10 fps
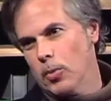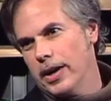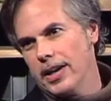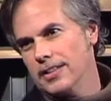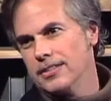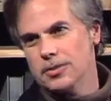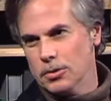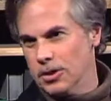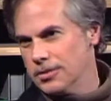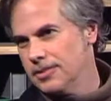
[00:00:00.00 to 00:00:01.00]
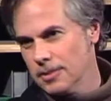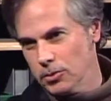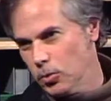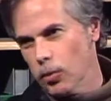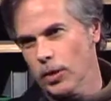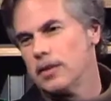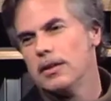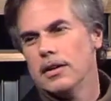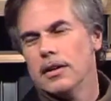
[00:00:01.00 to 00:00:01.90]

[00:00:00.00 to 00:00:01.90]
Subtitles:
way the studio systems worked